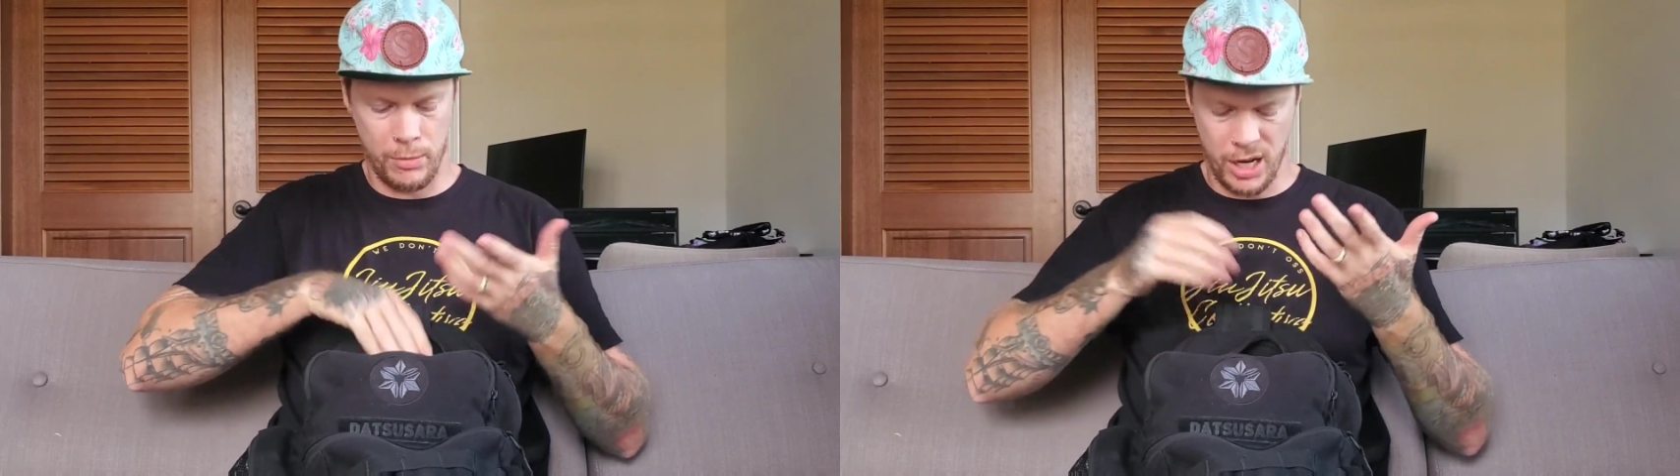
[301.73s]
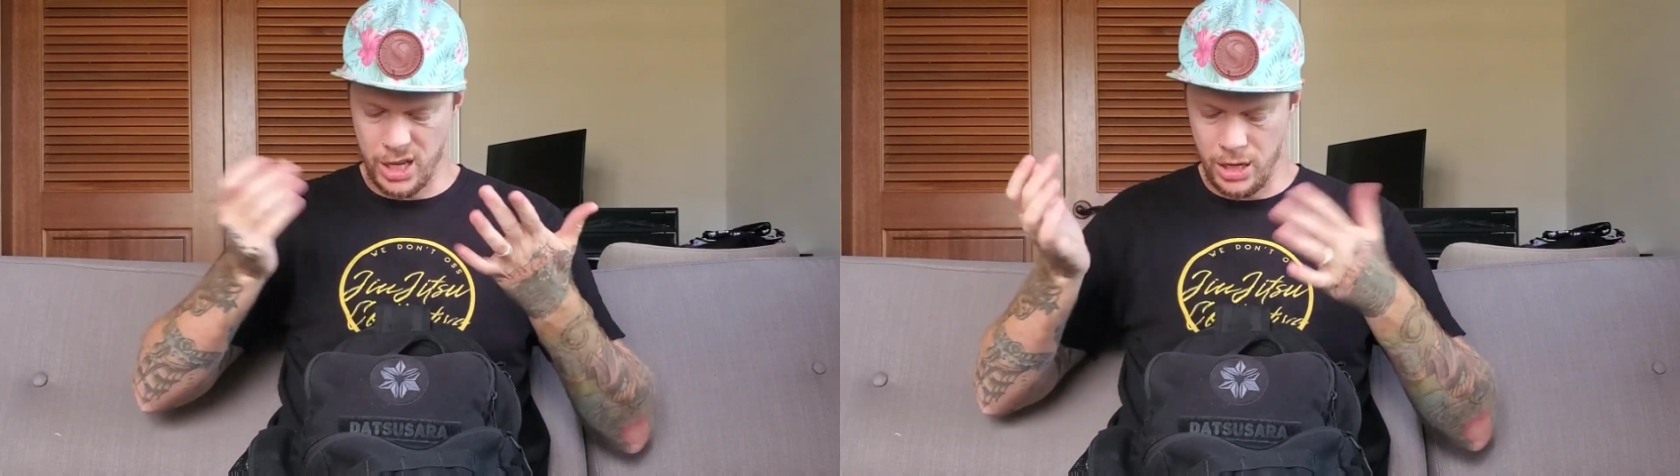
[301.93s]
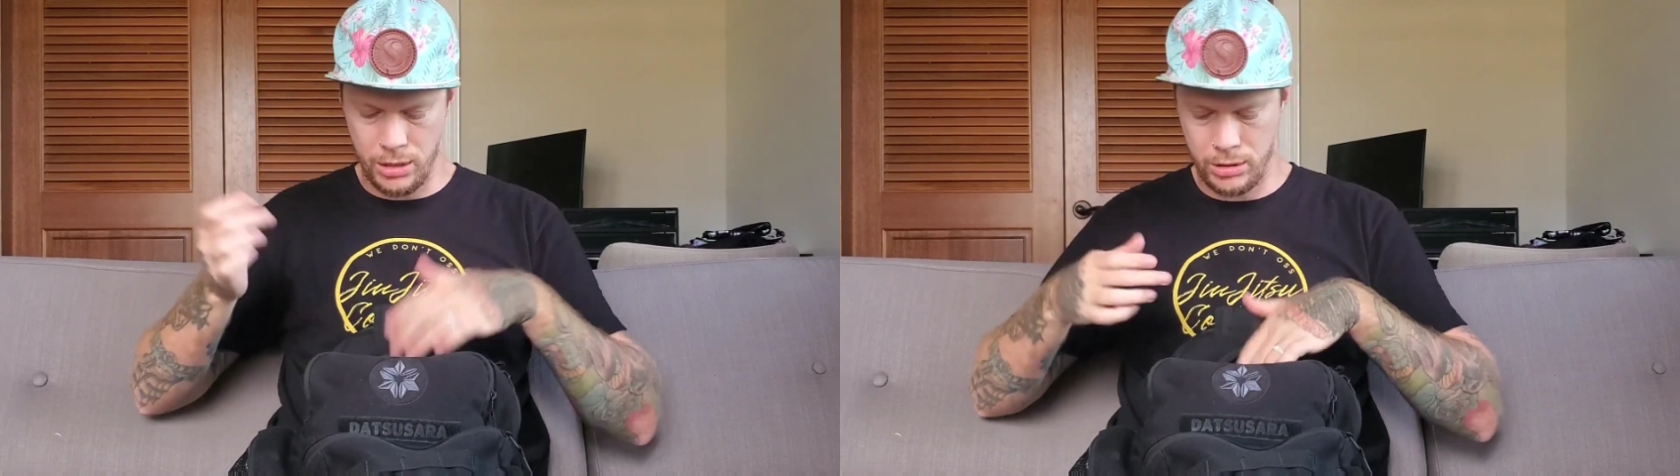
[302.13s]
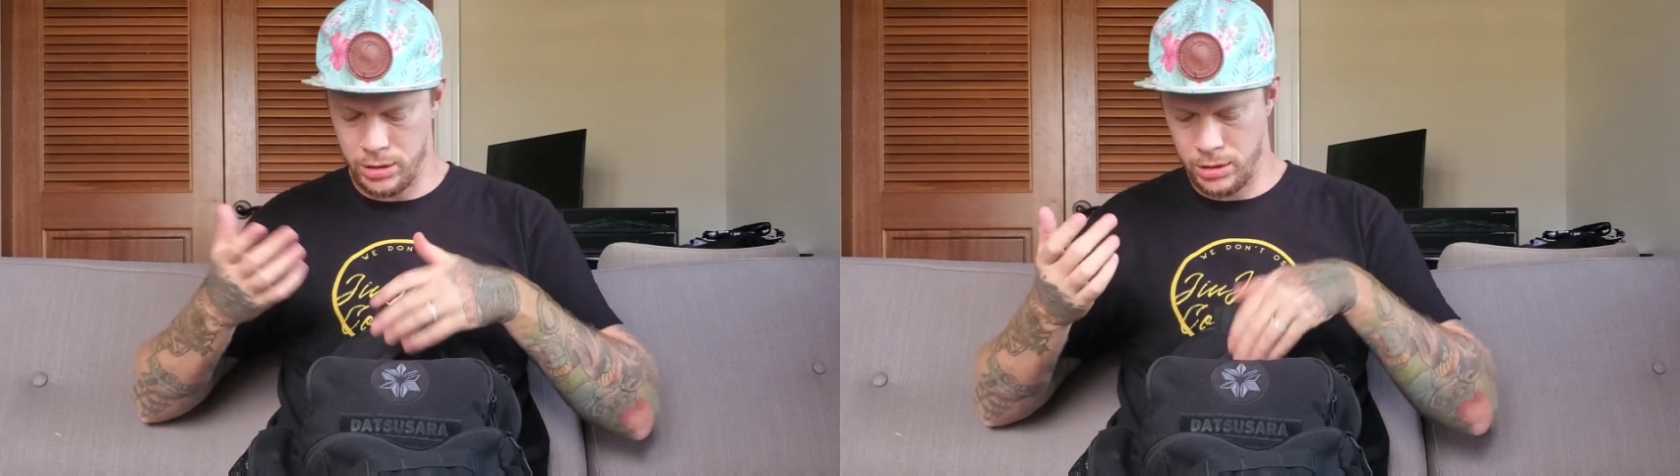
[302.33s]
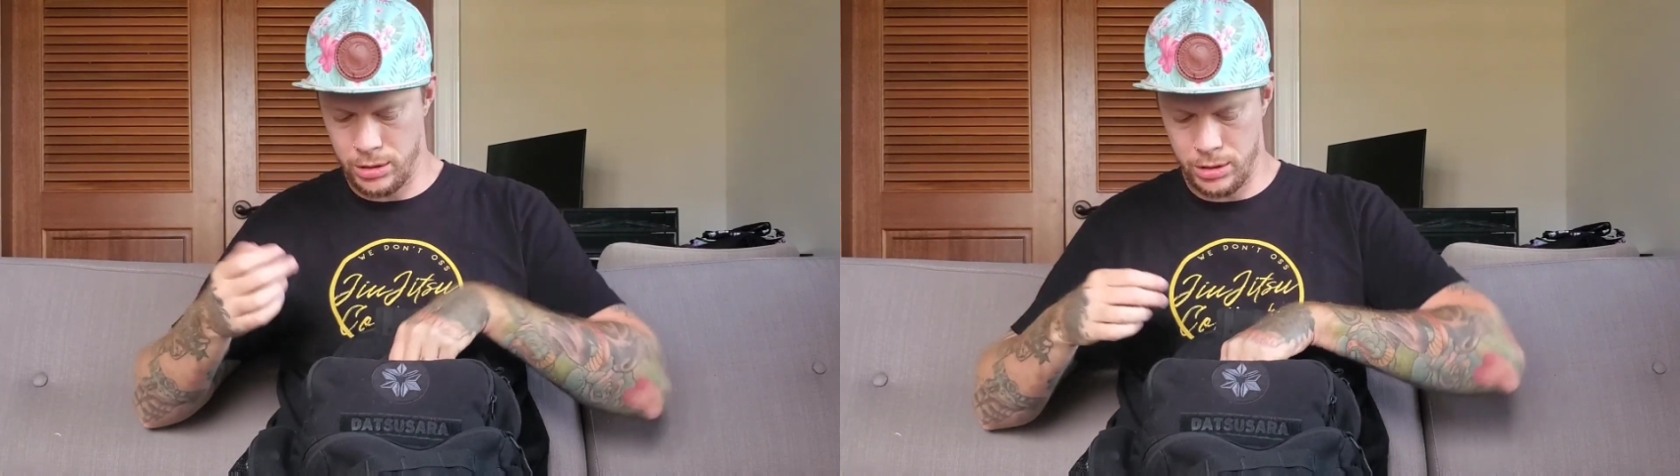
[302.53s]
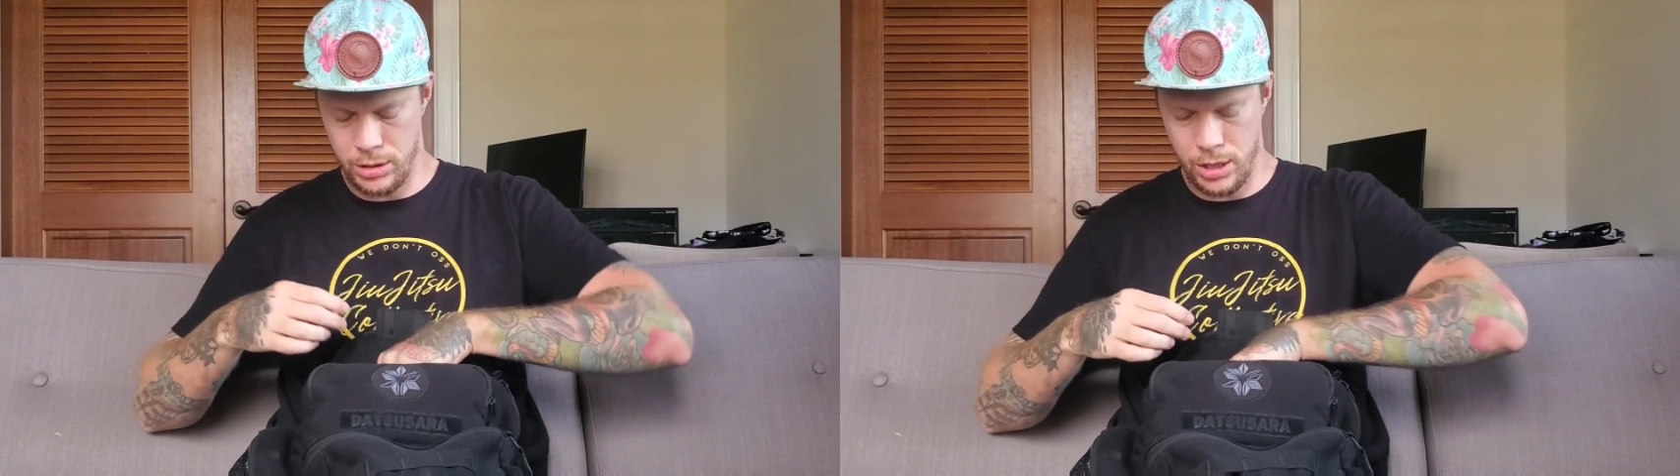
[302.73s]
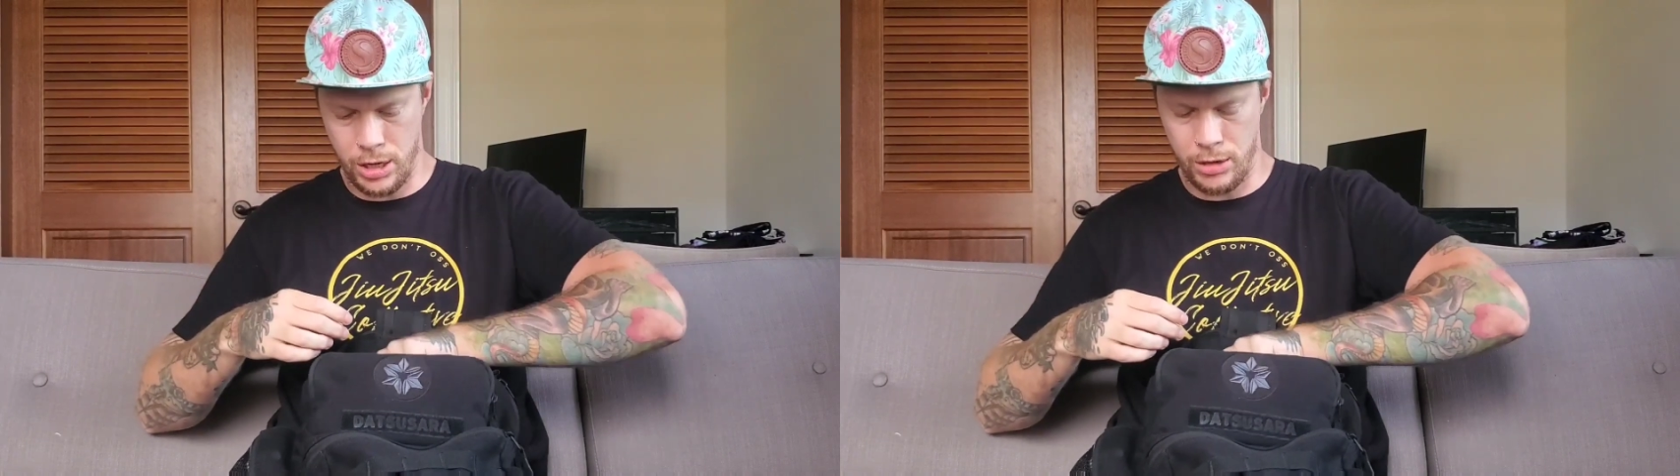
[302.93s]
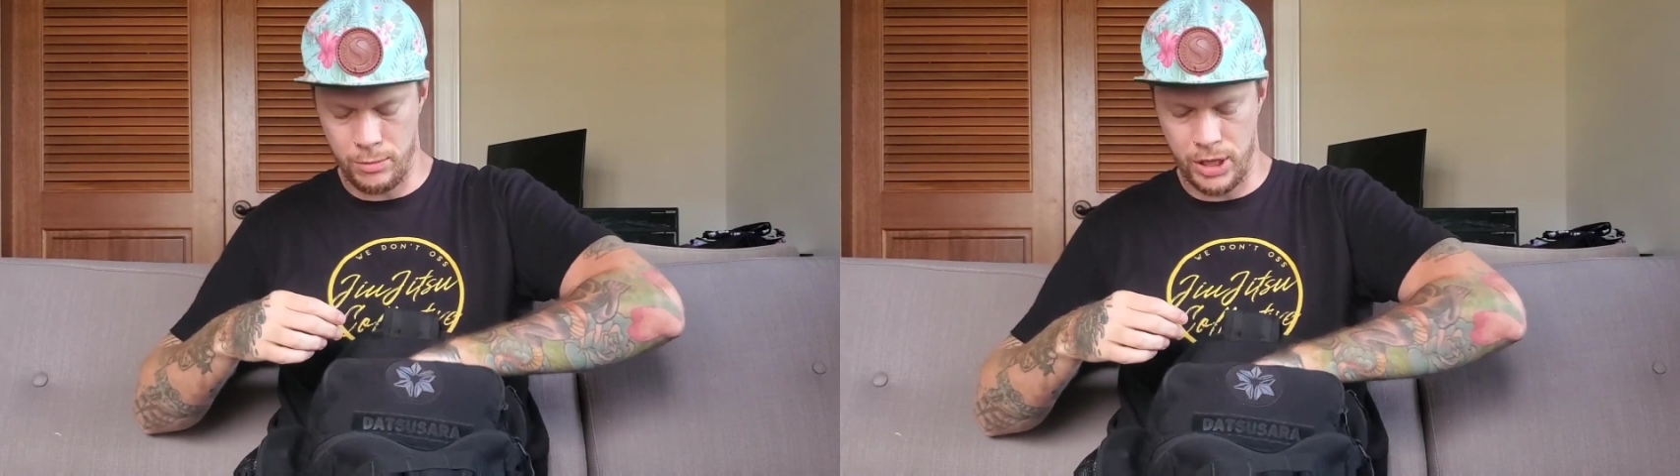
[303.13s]
and my keys.
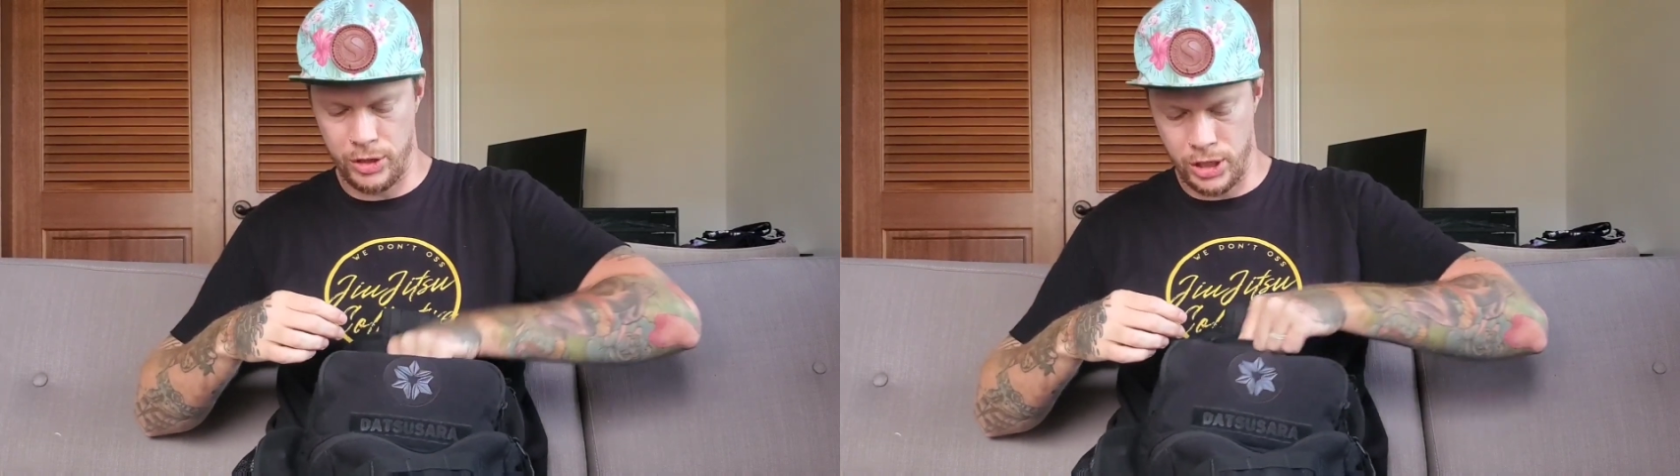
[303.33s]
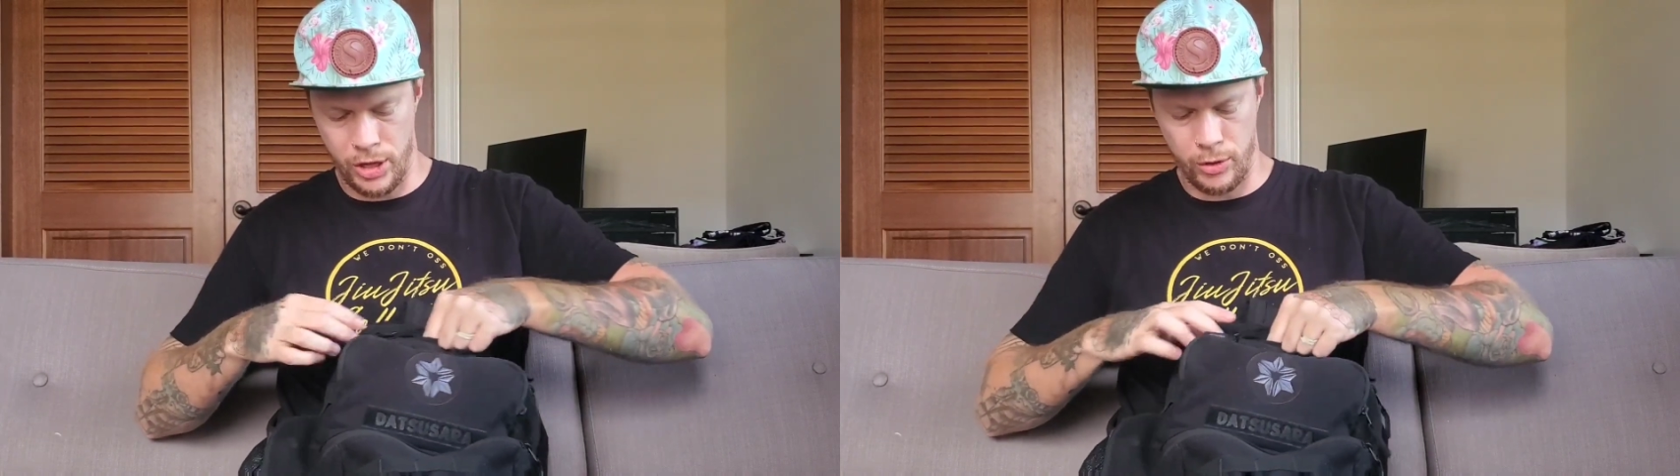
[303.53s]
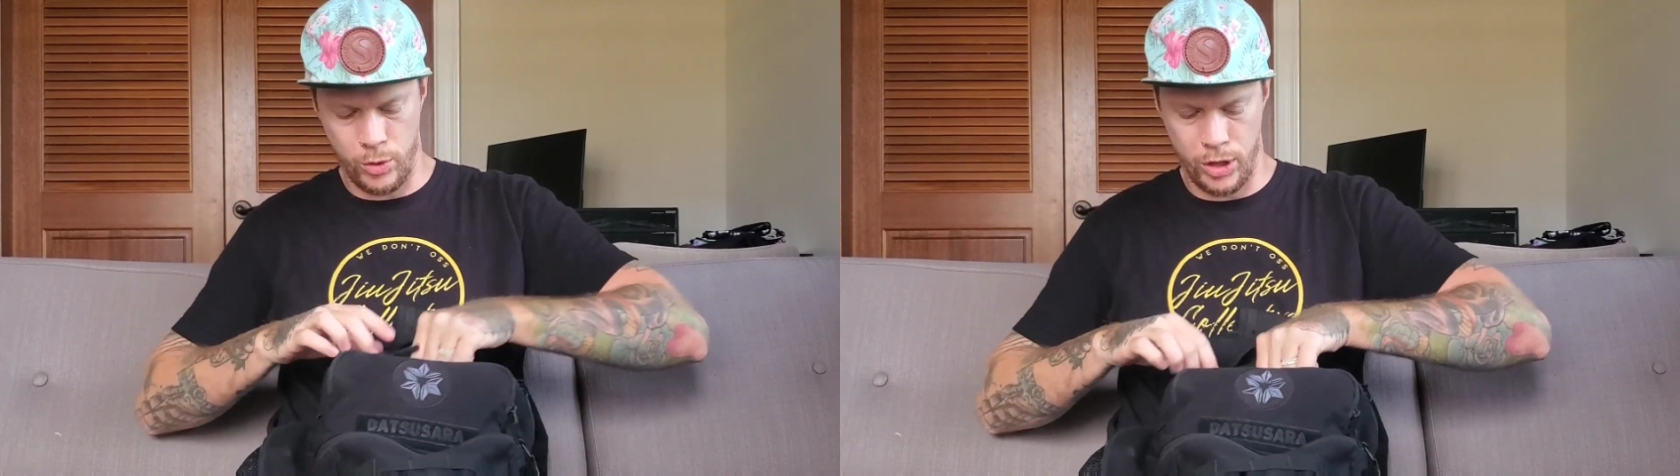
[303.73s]
But it's another